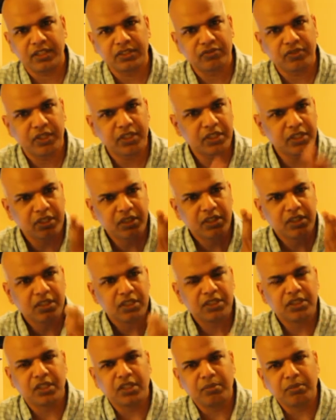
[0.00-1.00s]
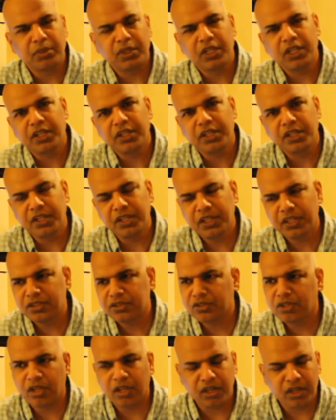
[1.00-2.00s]
That's why 3 million
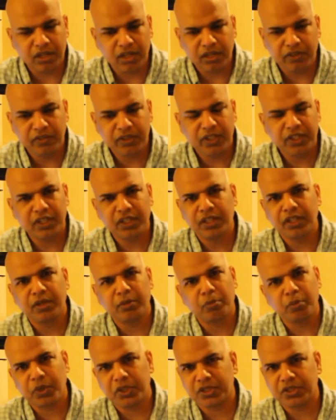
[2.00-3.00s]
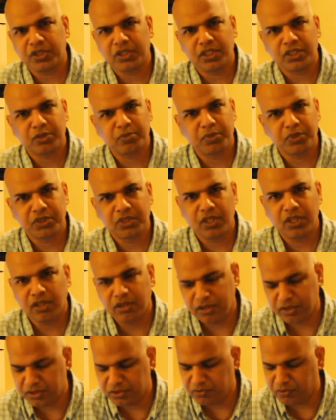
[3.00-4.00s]
Indians are living in depression,
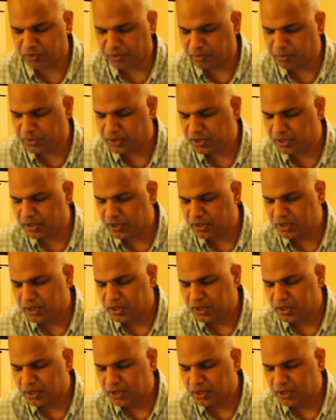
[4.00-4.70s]
especially on H1B,